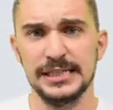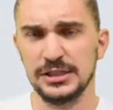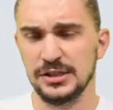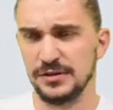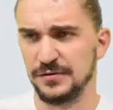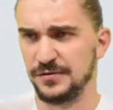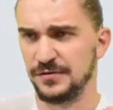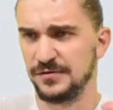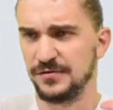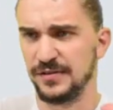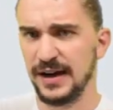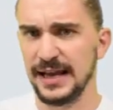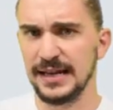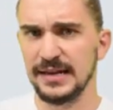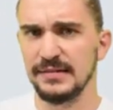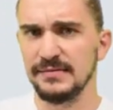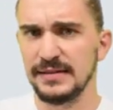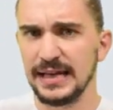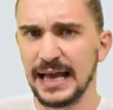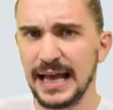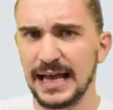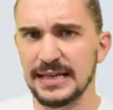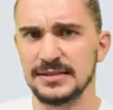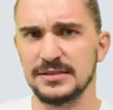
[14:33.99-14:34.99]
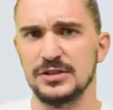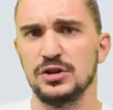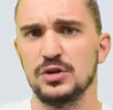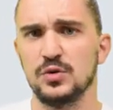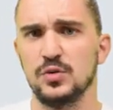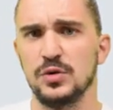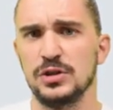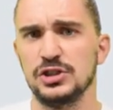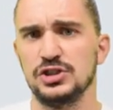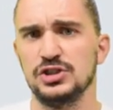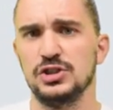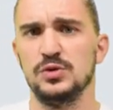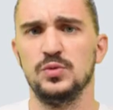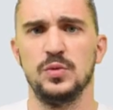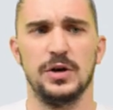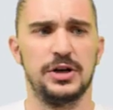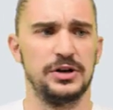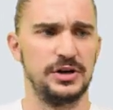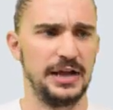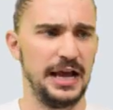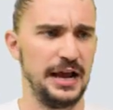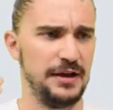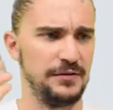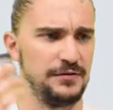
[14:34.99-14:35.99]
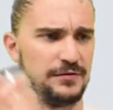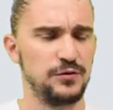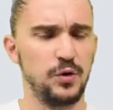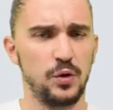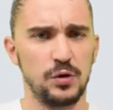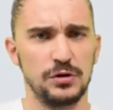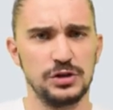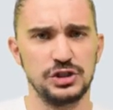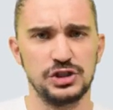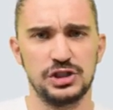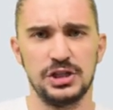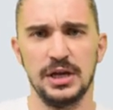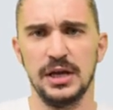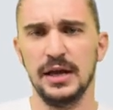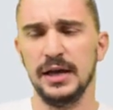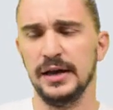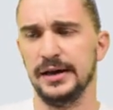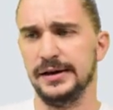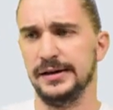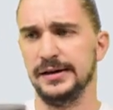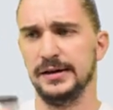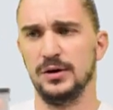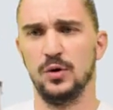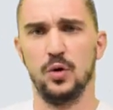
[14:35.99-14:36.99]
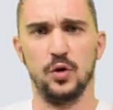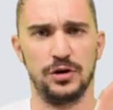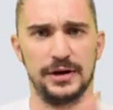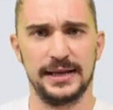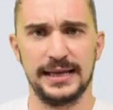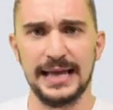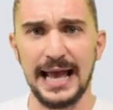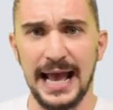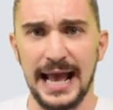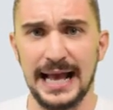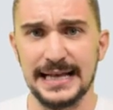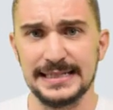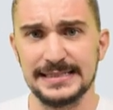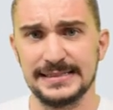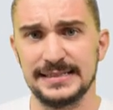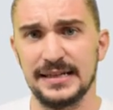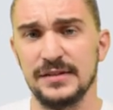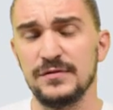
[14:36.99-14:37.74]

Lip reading: to finally answer the question whether they are forged or cast.